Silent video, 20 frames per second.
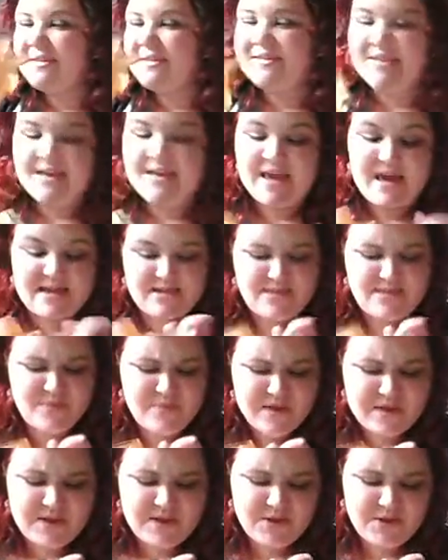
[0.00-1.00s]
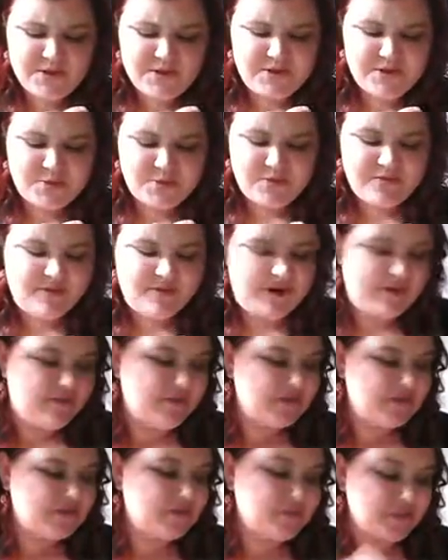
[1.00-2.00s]
So yeah, it's a really unusual
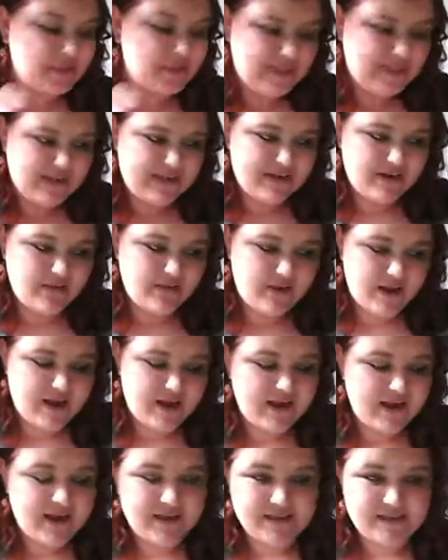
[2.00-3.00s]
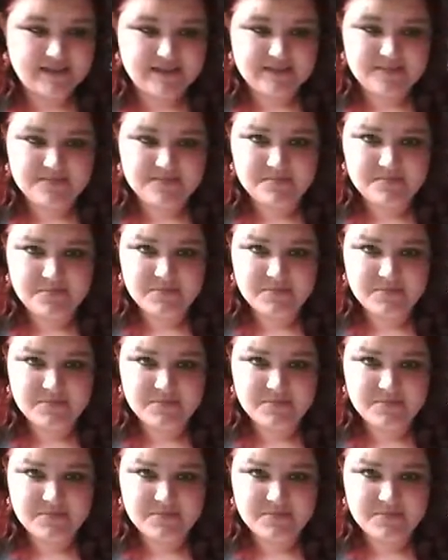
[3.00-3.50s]
fragrance, but Deliria is